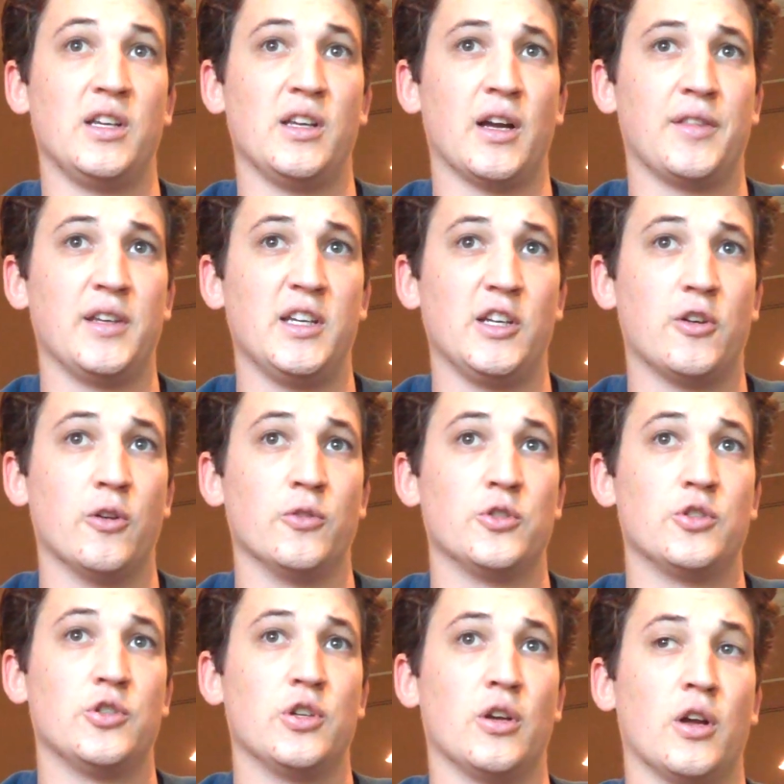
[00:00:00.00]
I think he
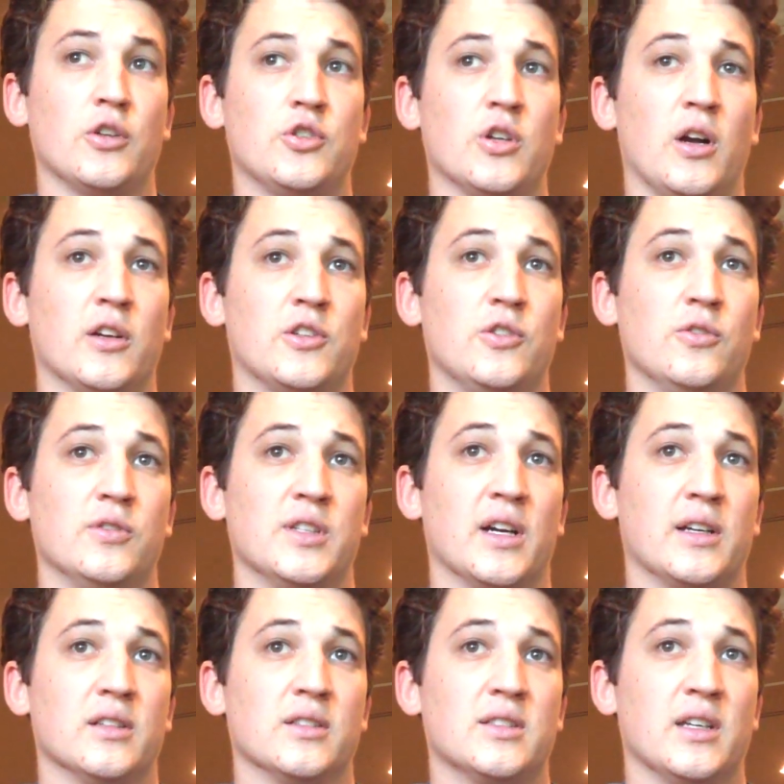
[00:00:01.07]
coached John
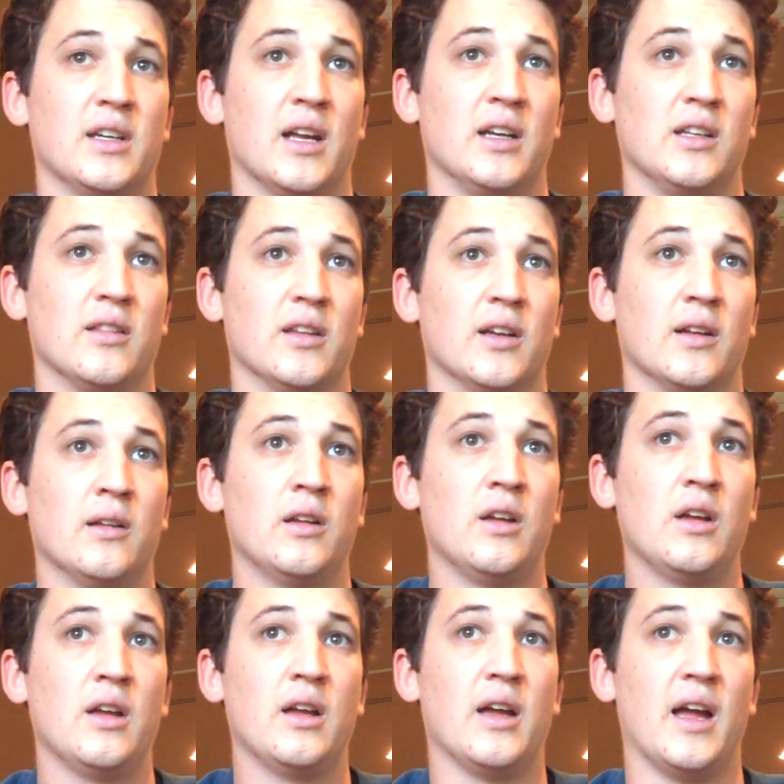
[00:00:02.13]
Cusack in Say Anything.
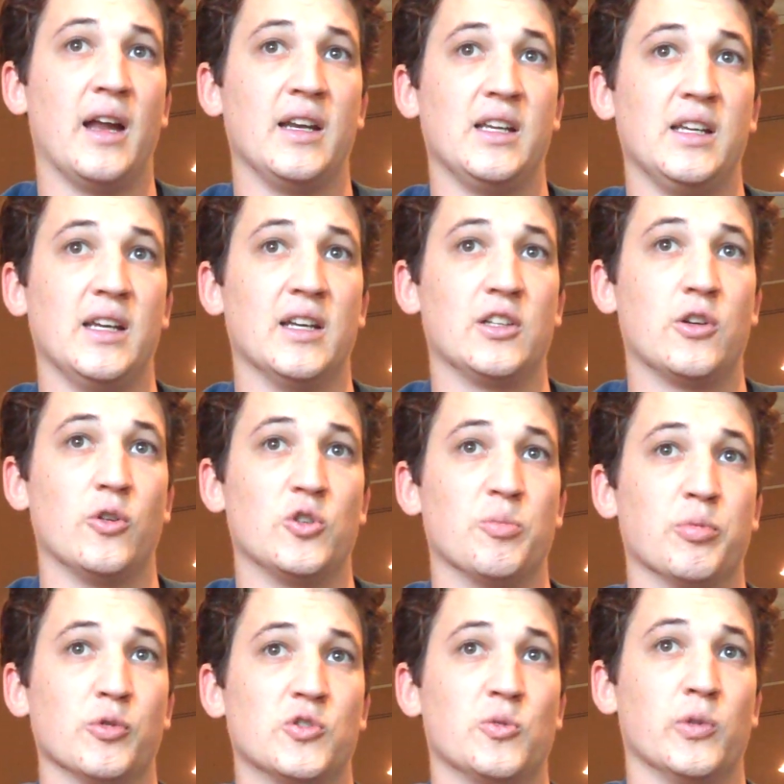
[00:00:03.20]
And he had coached
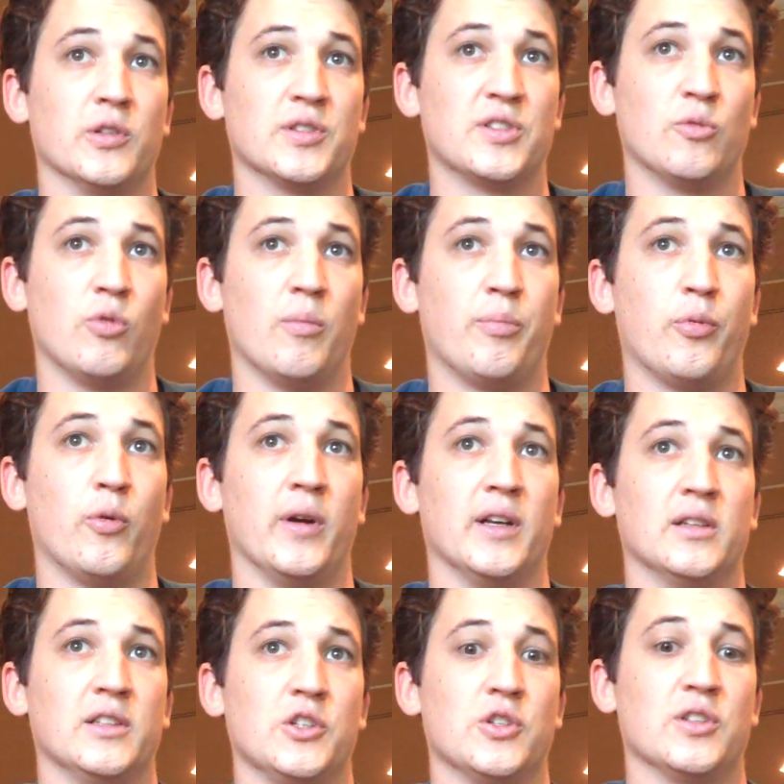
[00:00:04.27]
Bruce Willis at one point,
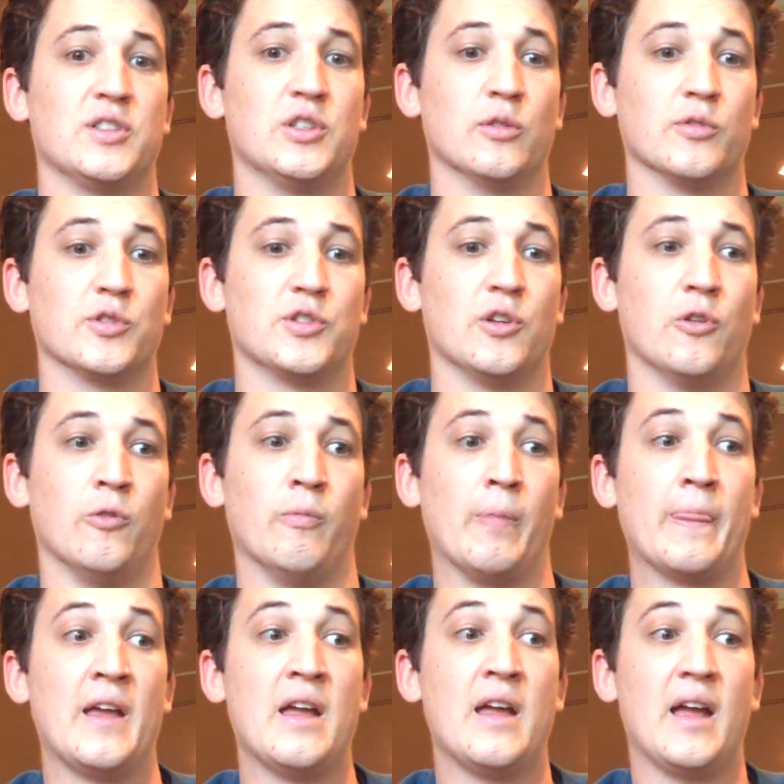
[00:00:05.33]
Alicia Silverstone.
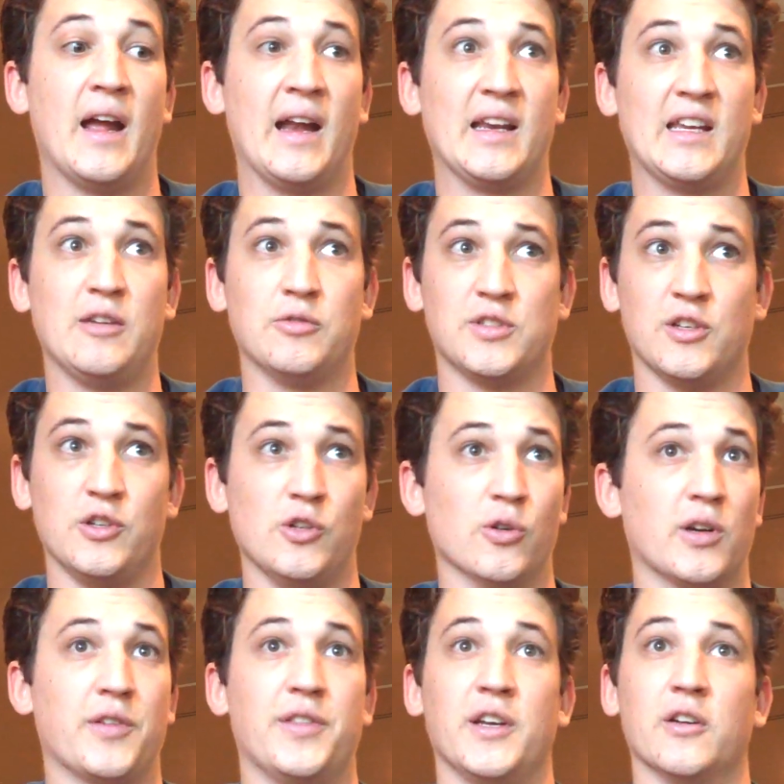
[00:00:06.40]
And he was a New
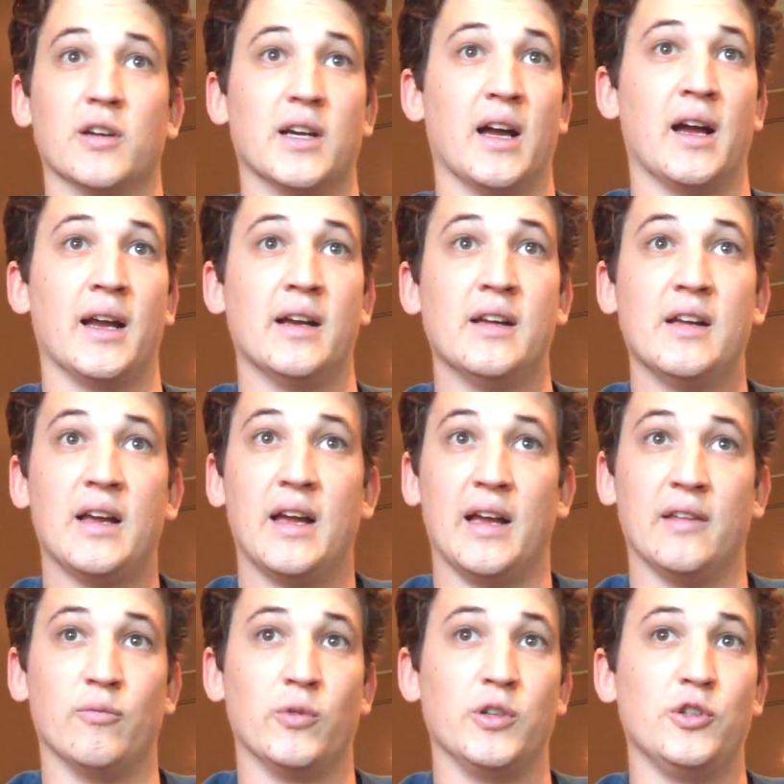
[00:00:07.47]
York theater guy.
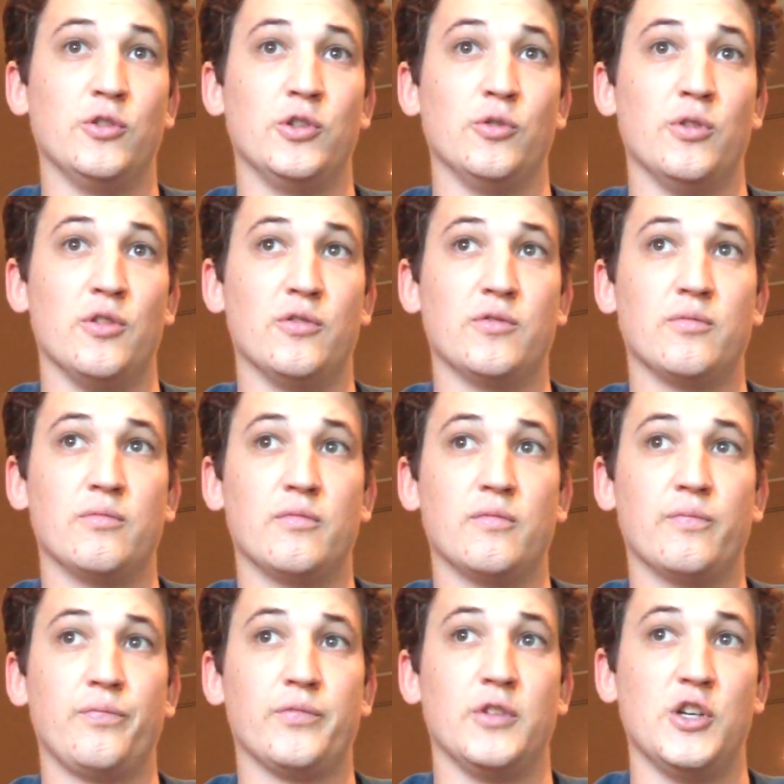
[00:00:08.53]
And when you do
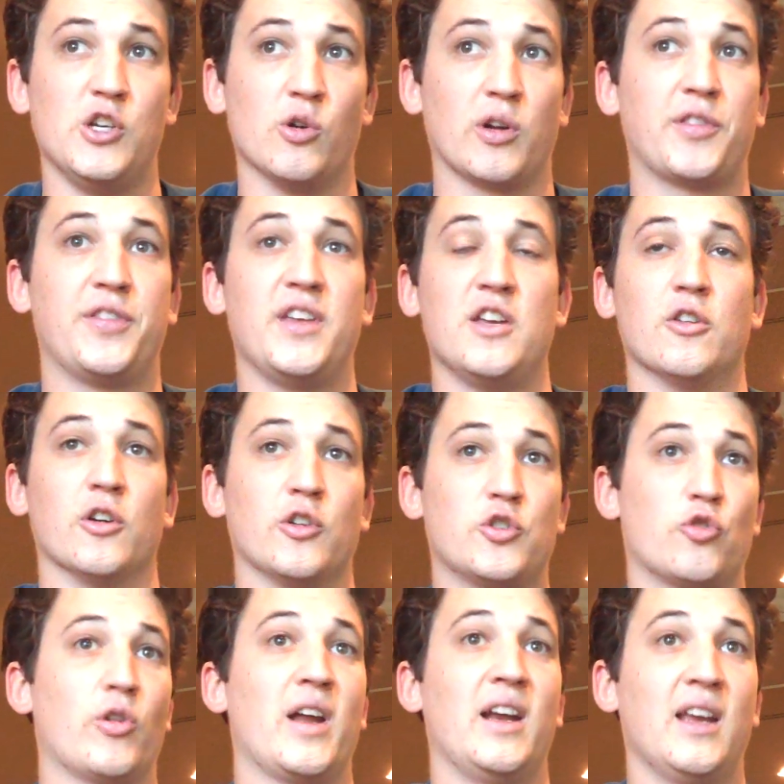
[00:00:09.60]
New York theater
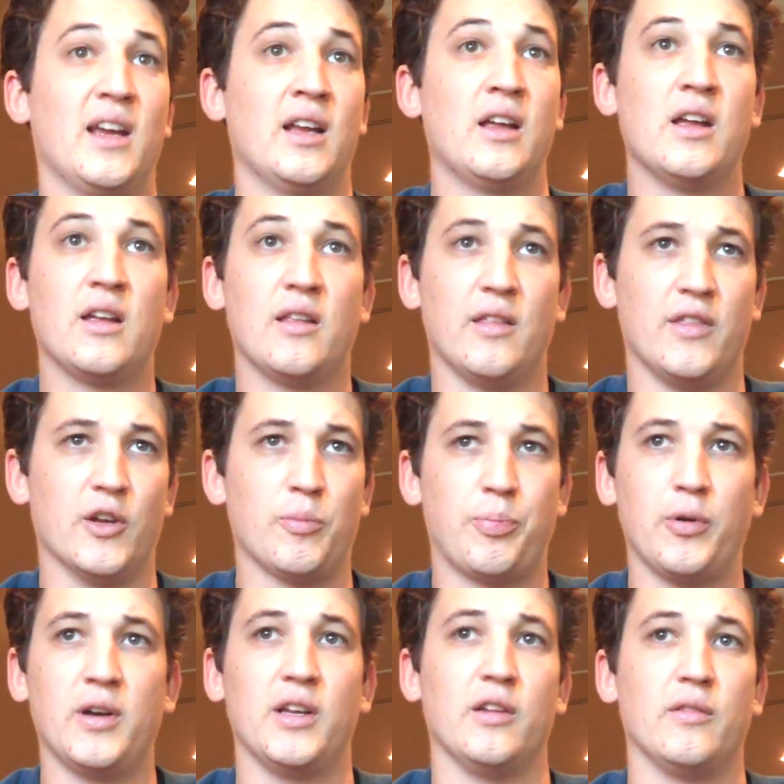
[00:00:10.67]
training, they're
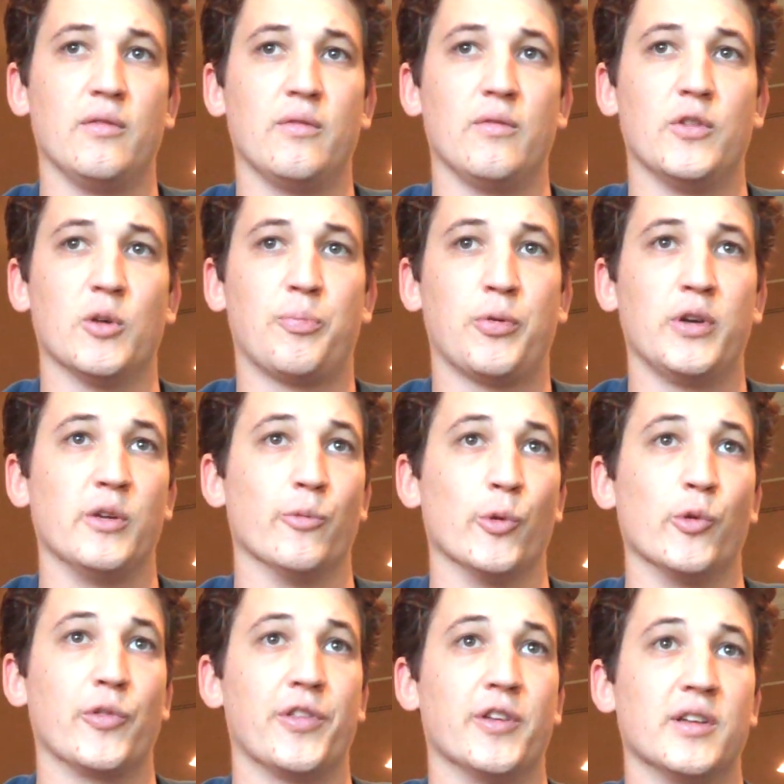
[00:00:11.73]
pretty
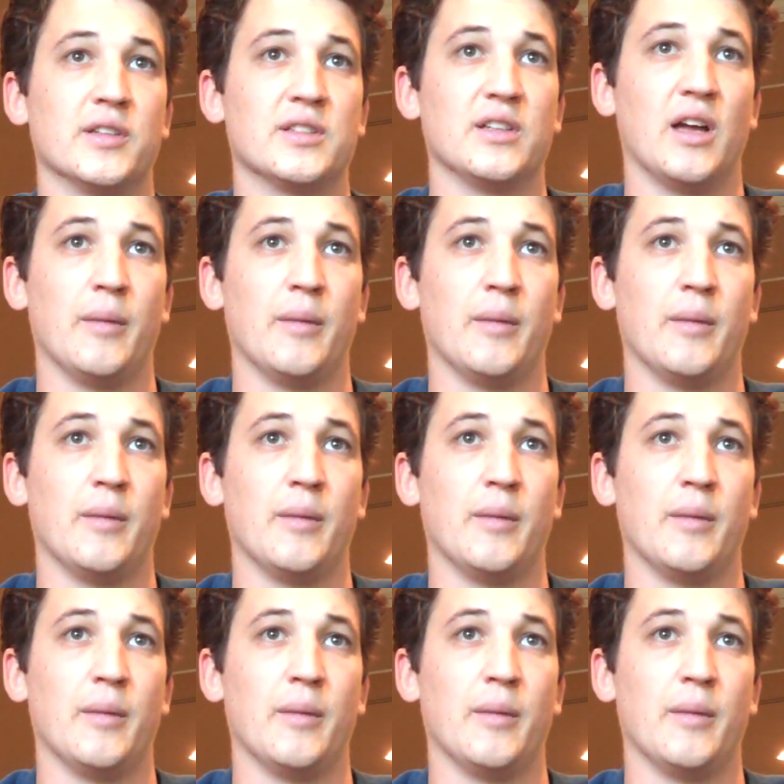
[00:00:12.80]
ruthless.